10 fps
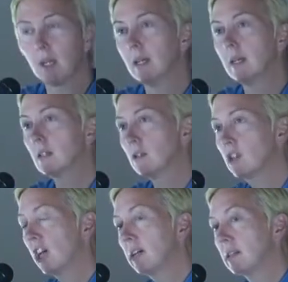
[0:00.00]

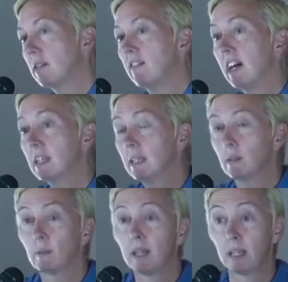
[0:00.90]
Tosha is the violet
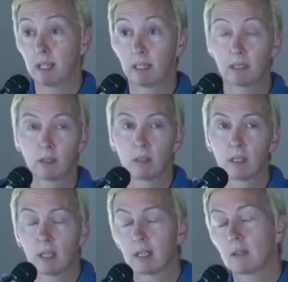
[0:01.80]
ray. So he
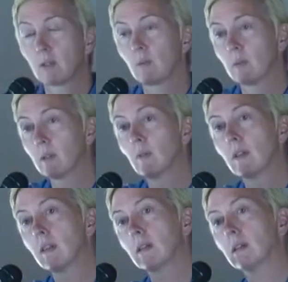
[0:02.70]
said I also work
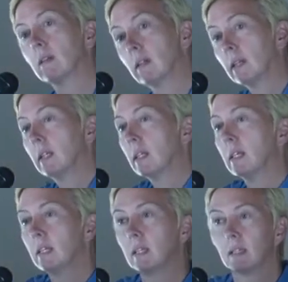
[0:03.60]
with the
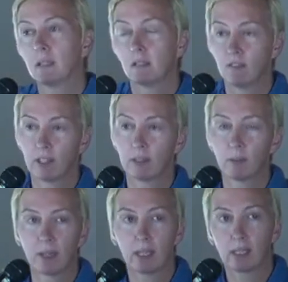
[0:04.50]
violet
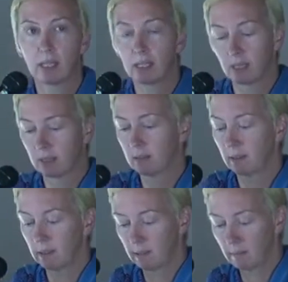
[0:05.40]
ray, like
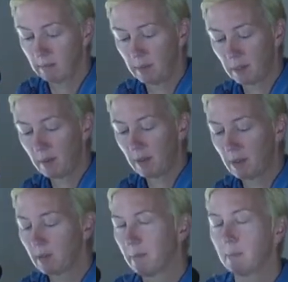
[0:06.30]
some
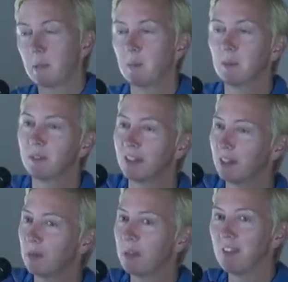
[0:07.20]
other people
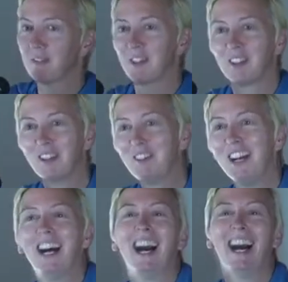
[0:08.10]
that you may have heard of.